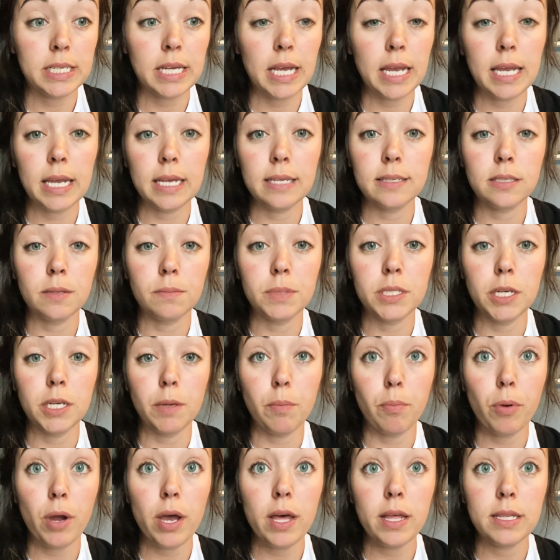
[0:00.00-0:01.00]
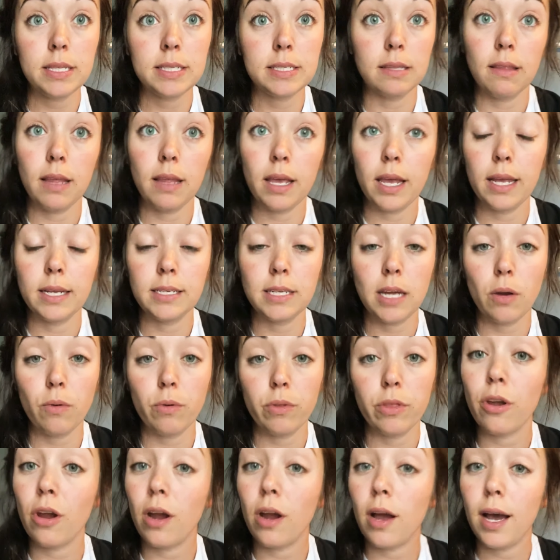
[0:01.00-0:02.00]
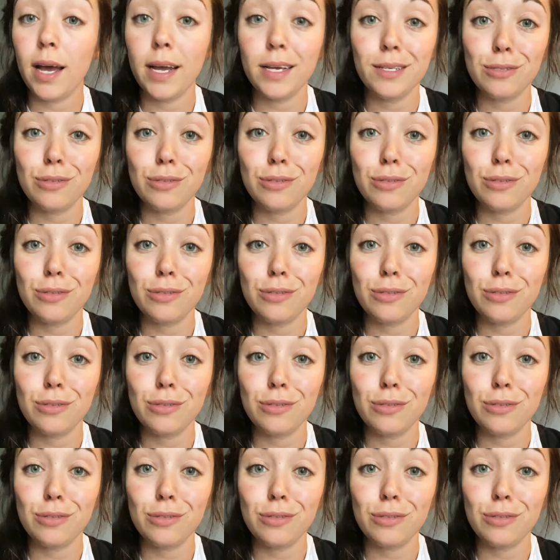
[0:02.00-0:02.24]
taking some deep breaths and laying down with your eyes